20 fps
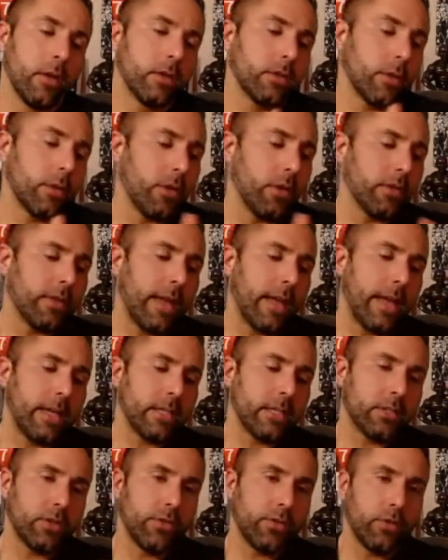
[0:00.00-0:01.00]
So on
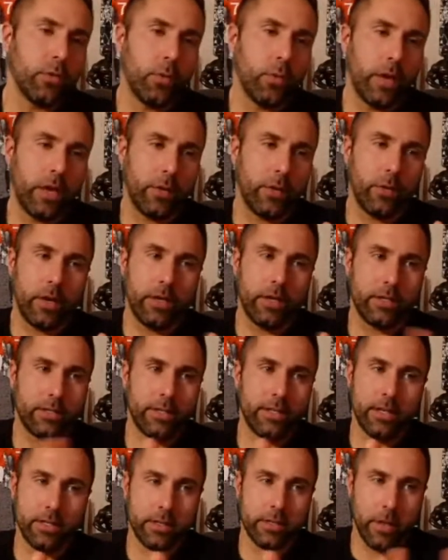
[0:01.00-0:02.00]
days during the week where you
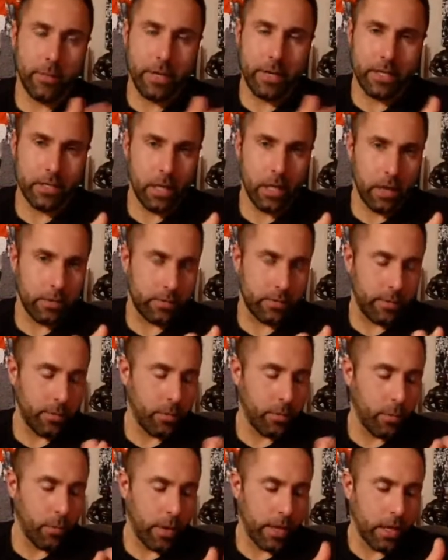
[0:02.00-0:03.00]
see it so many times,
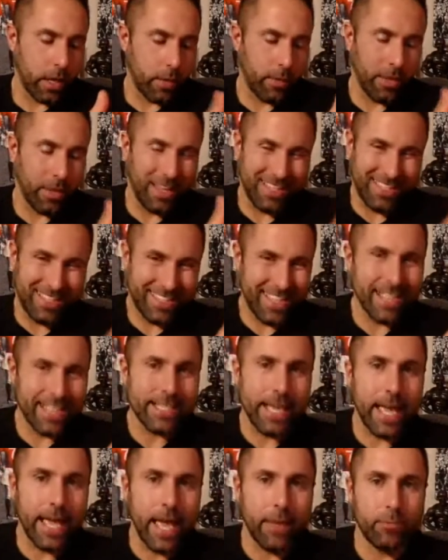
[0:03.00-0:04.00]
people wake up at like
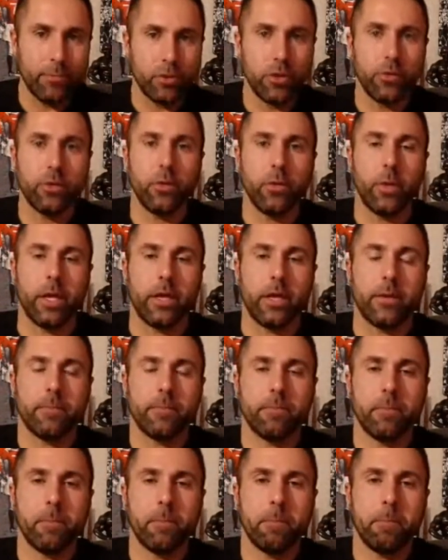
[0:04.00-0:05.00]
6 a.m. during the
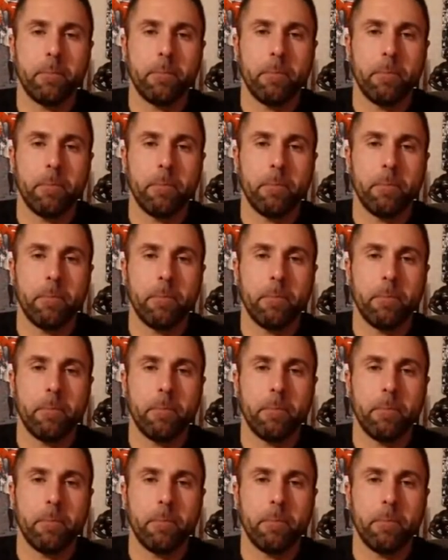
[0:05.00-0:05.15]
week,